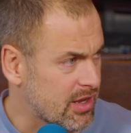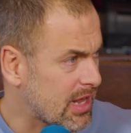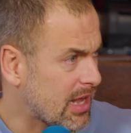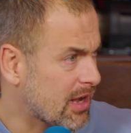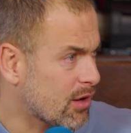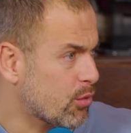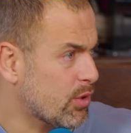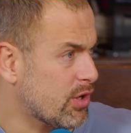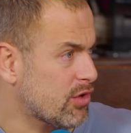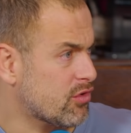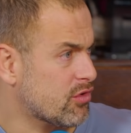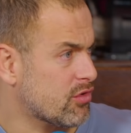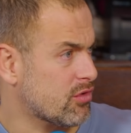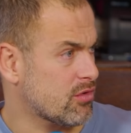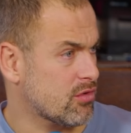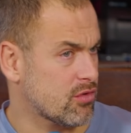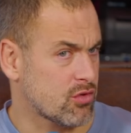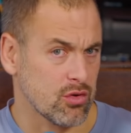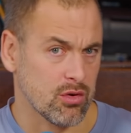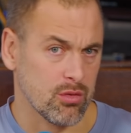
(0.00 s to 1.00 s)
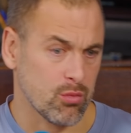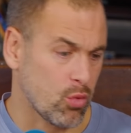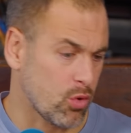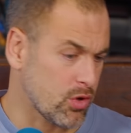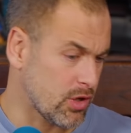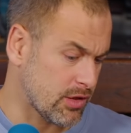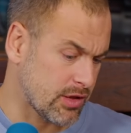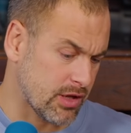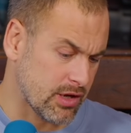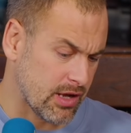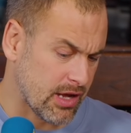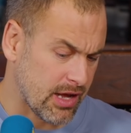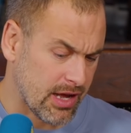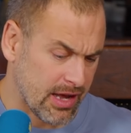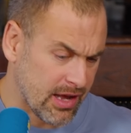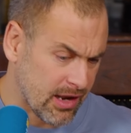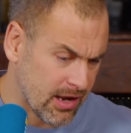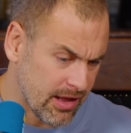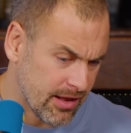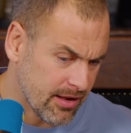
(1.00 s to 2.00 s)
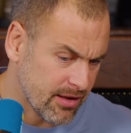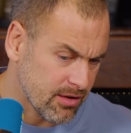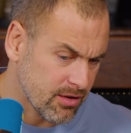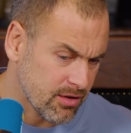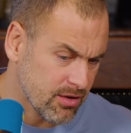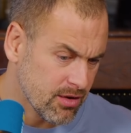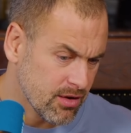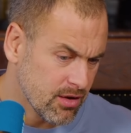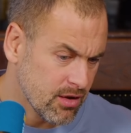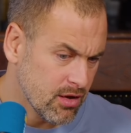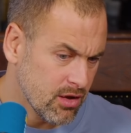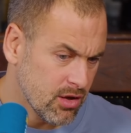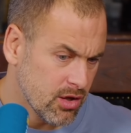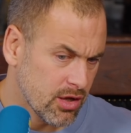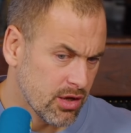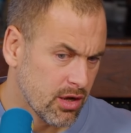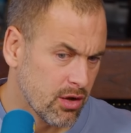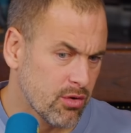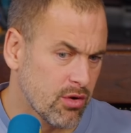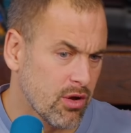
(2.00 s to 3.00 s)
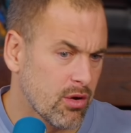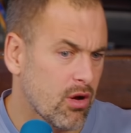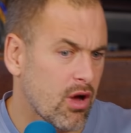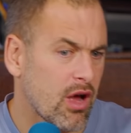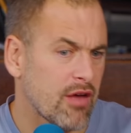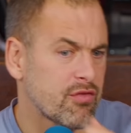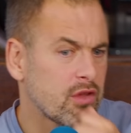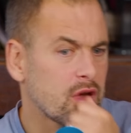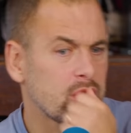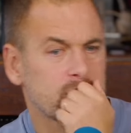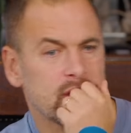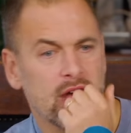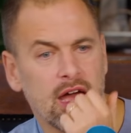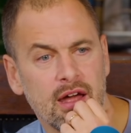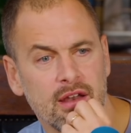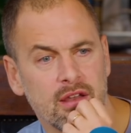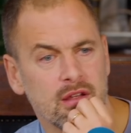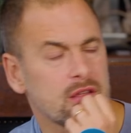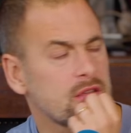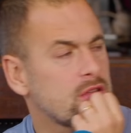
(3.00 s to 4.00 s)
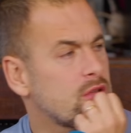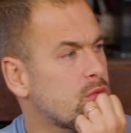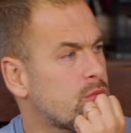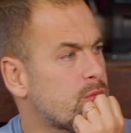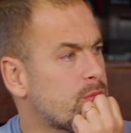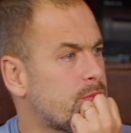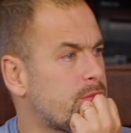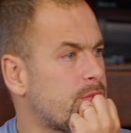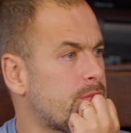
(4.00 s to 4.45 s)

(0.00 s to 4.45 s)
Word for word: the language, do what you did at Hale End, you know, look, I have no doubt that you'll,